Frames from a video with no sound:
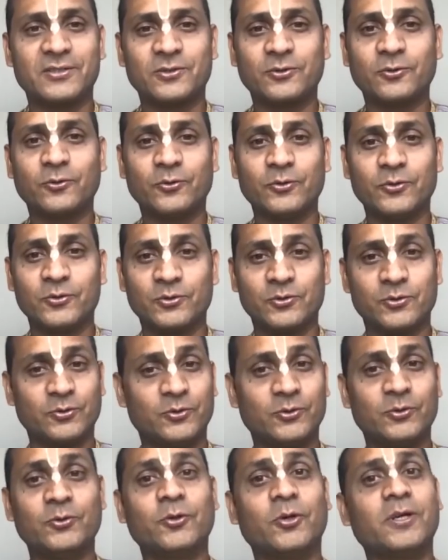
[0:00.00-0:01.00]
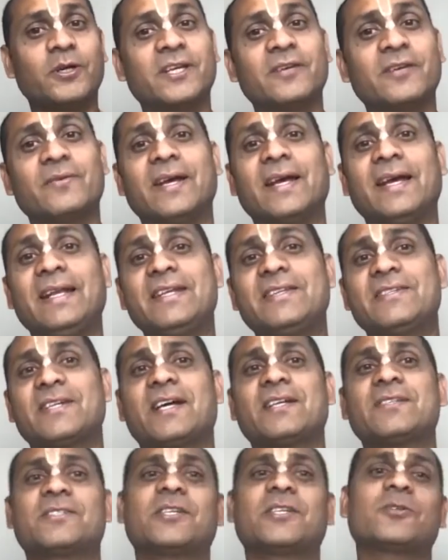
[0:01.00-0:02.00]
So do not give any
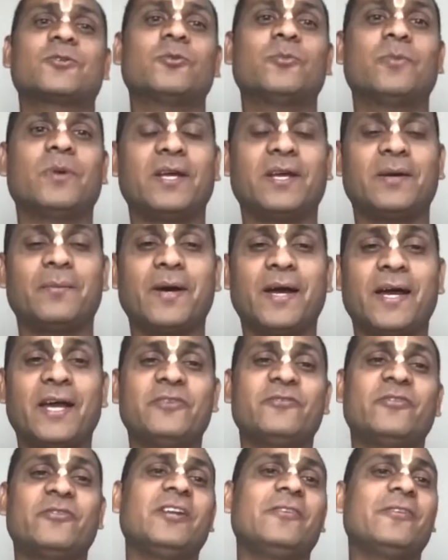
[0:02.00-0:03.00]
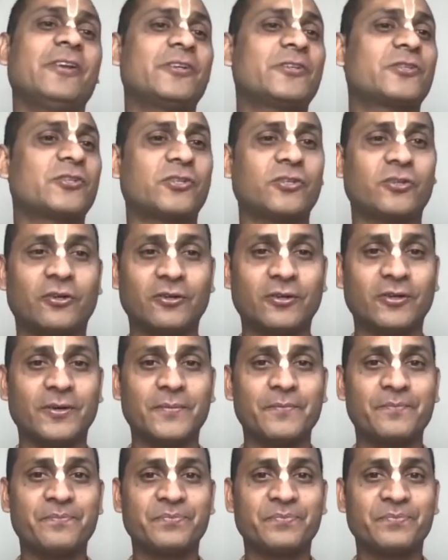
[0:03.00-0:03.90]
chances to Maya. Maya is very, very strong.